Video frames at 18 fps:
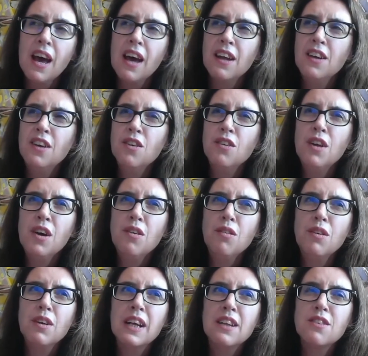You
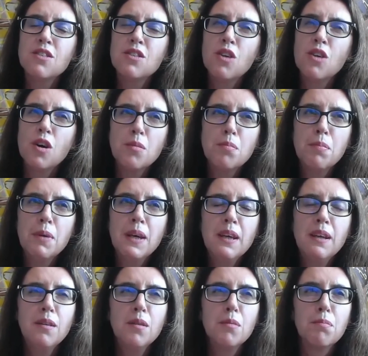know, it's not
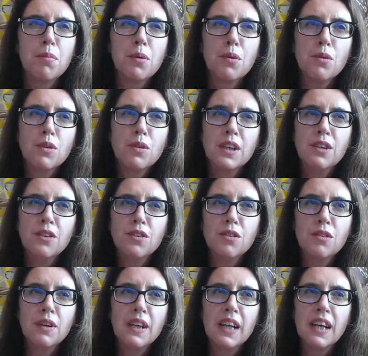being brought
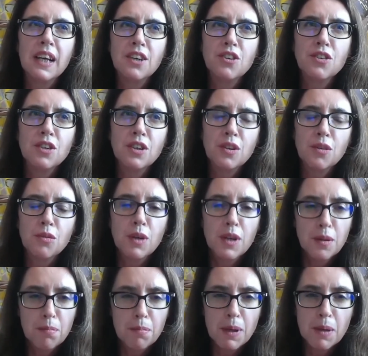into relation
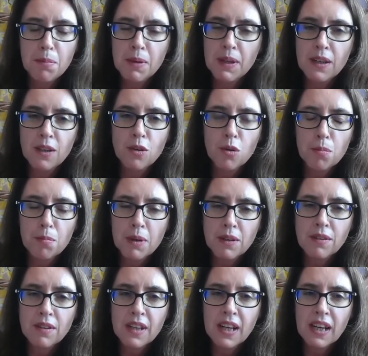with BPD or
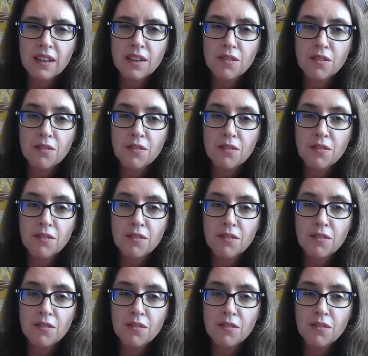personality